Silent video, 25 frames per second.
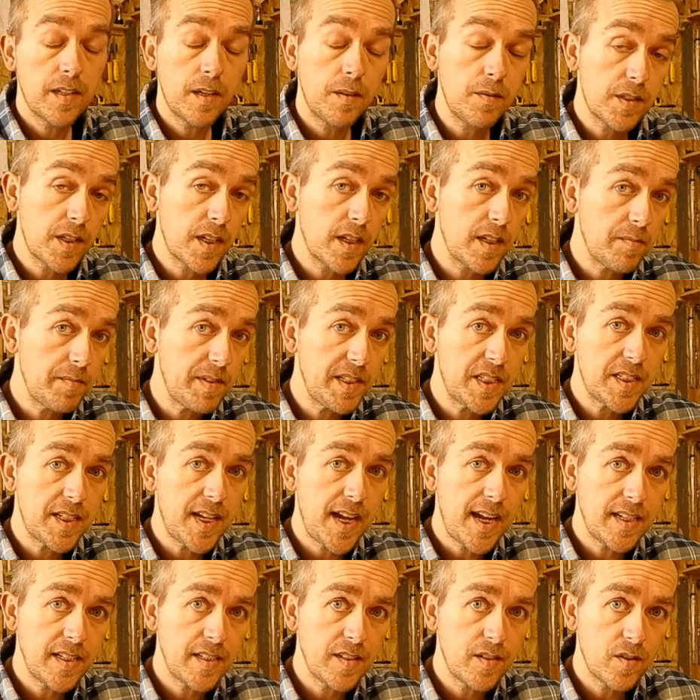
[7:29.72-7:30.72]
those are going to be
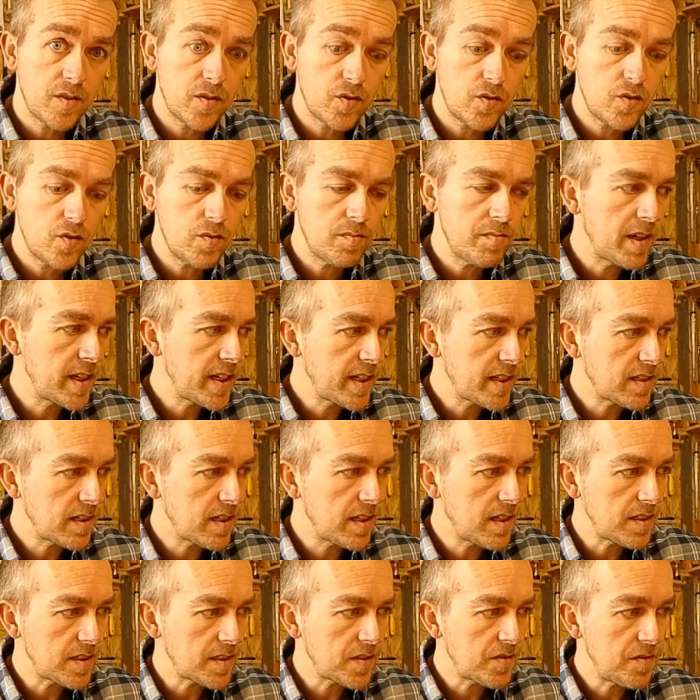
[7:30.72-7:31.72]
standard on all my
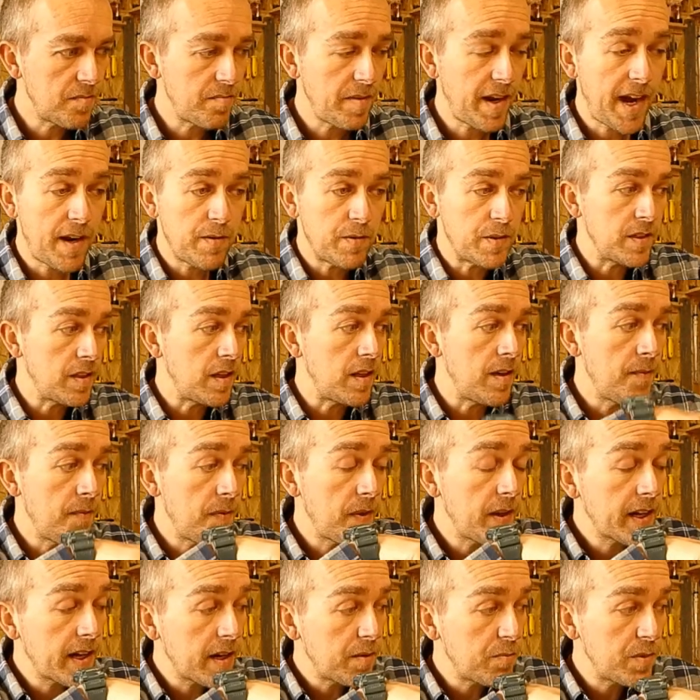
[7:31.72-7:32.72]
guitars from now on.
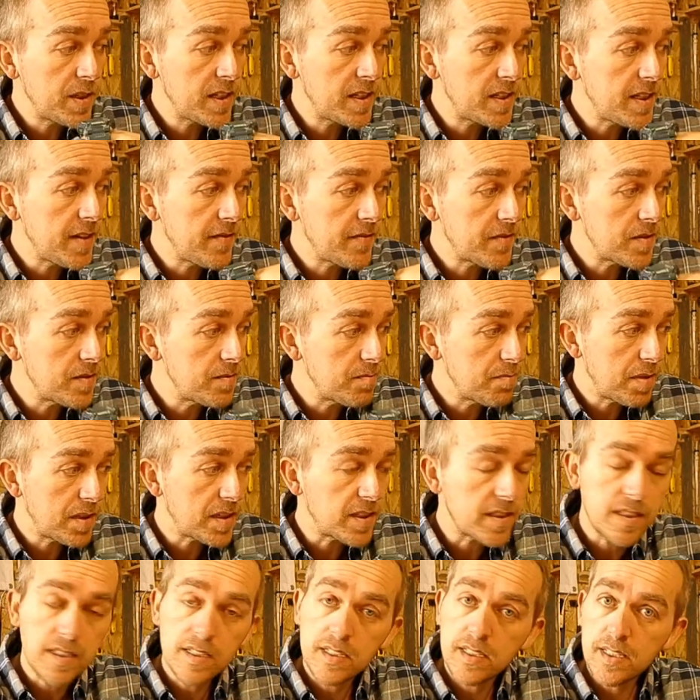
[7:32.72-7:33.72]
They come with different
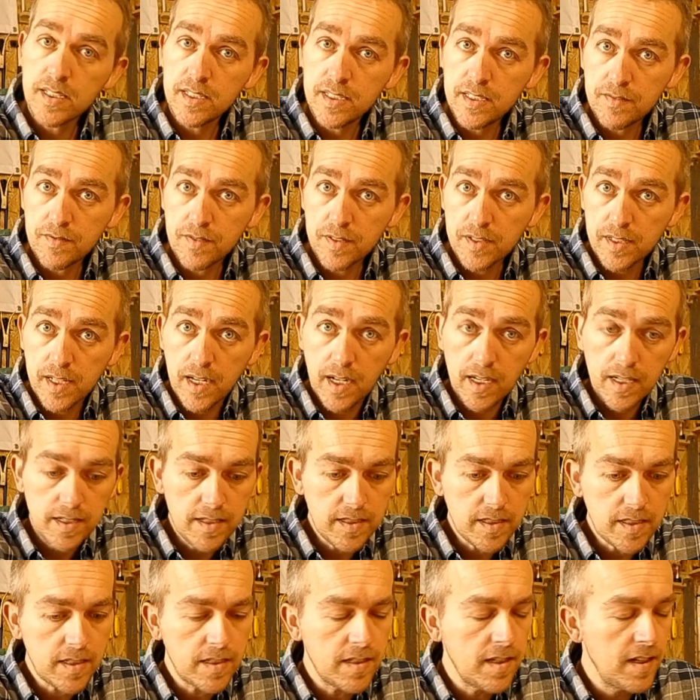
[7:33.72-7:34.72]
buttons in different
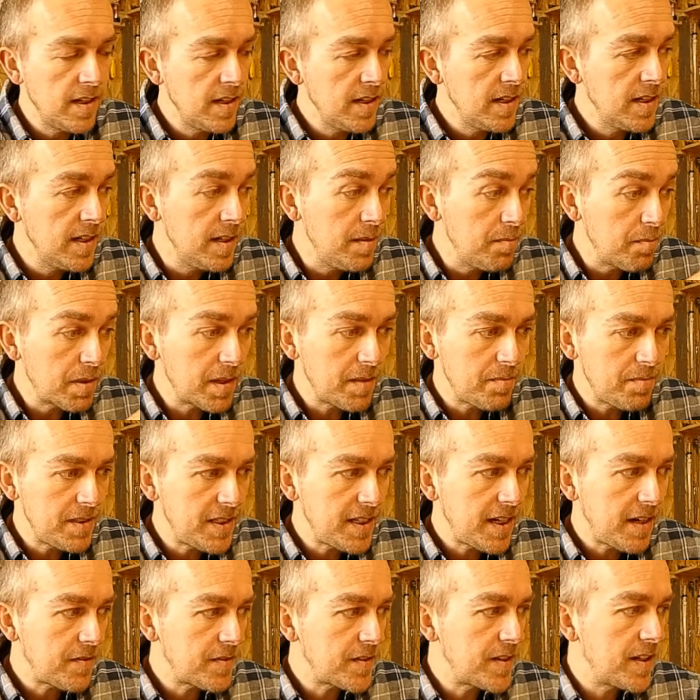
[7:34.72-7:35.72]
colours, but I'm
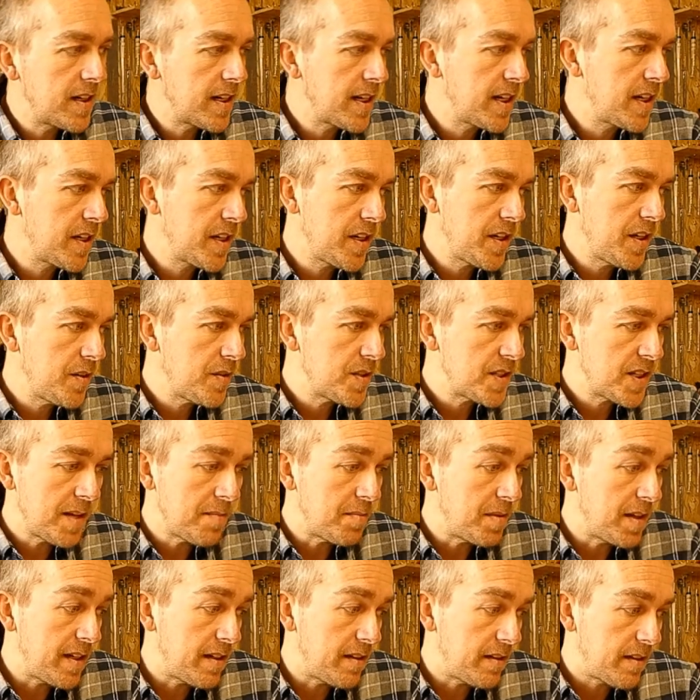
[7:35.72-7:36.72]
definitely going to use
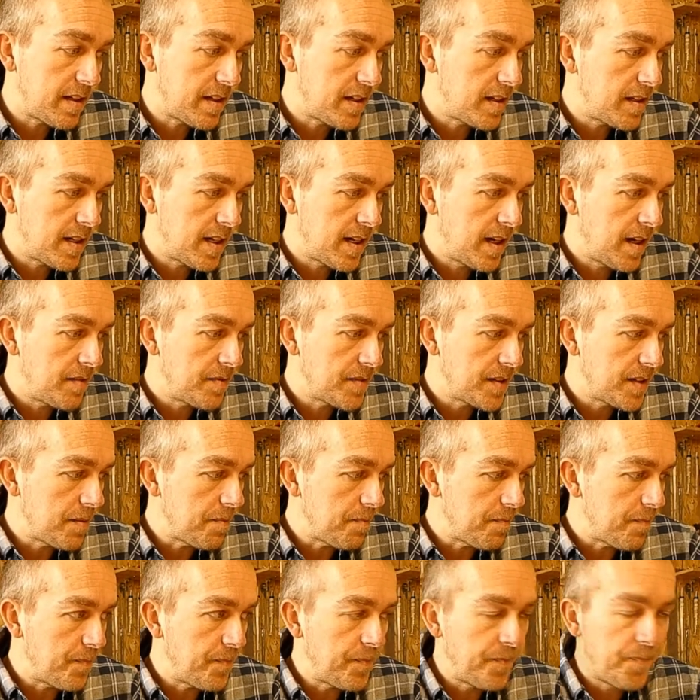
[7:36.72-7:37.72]
them. I love
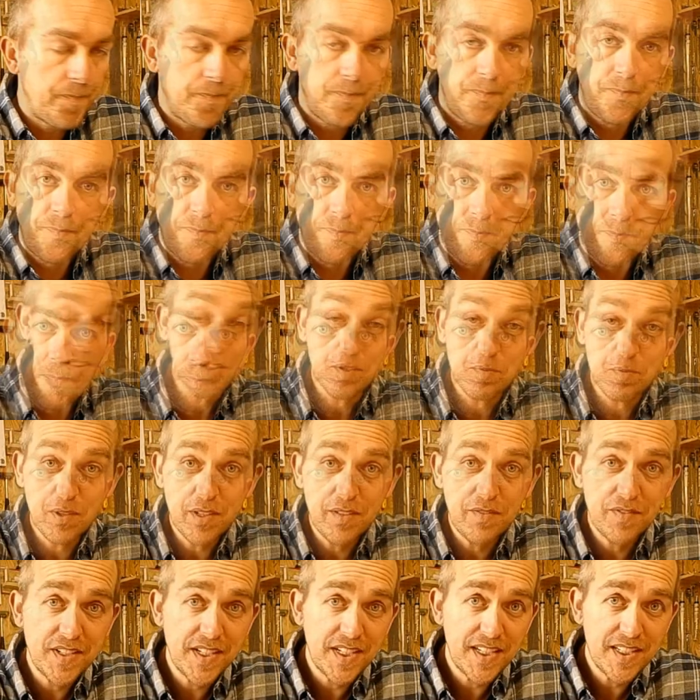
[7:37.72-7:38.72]
them. So
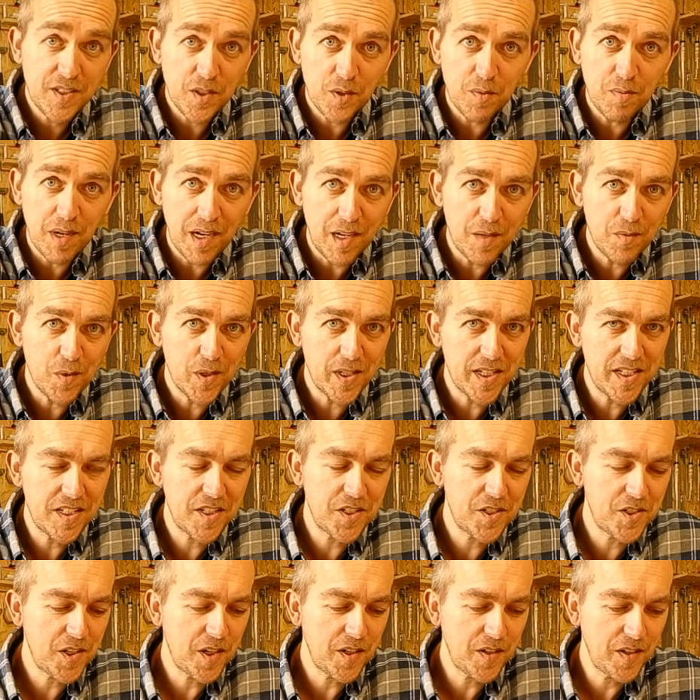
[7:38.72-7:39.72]
brief detour, but I
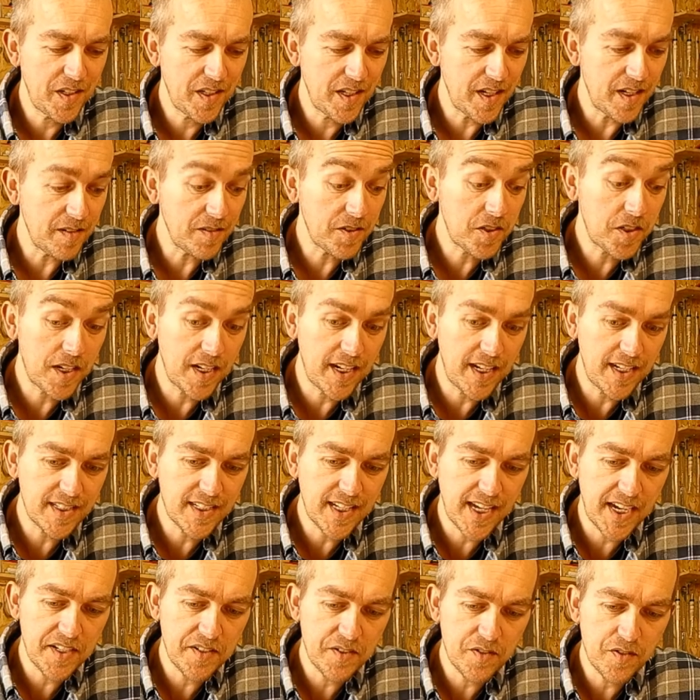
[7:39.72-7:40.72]
wanted to show you those. So
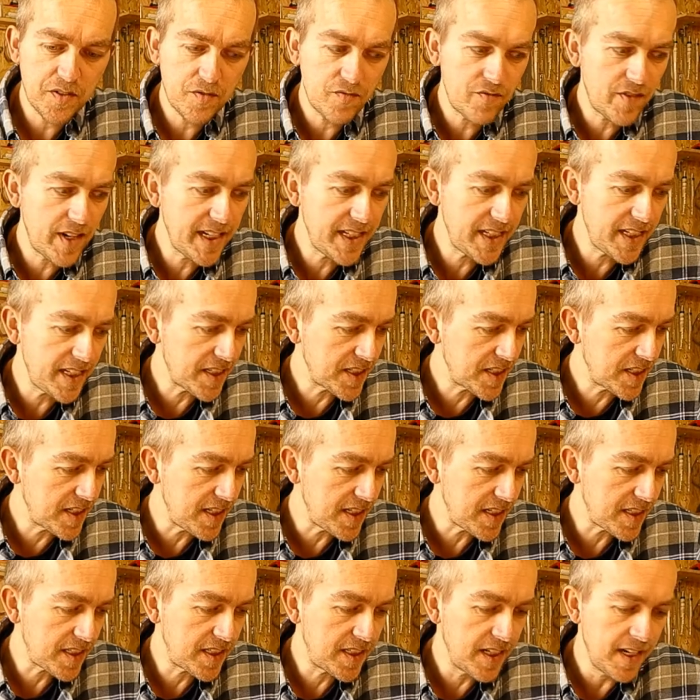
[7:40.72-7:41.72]
let's get on and
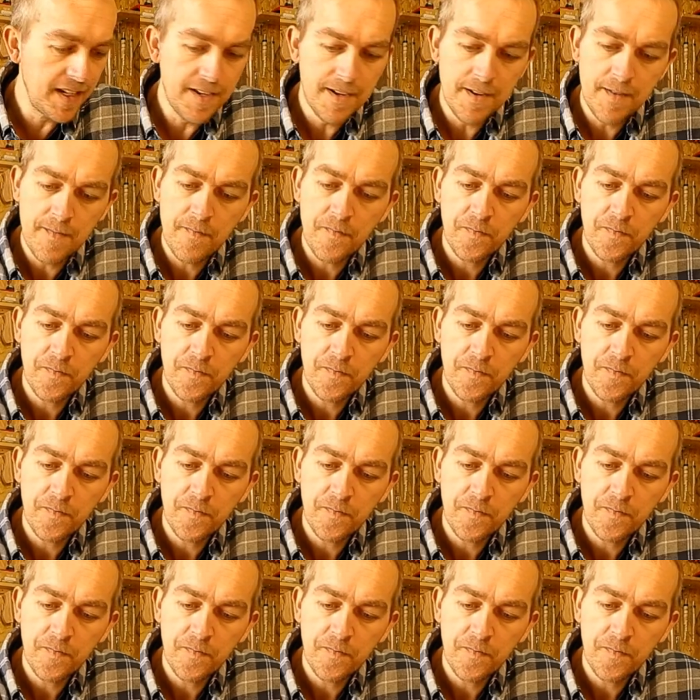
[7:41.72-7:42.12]
radius this,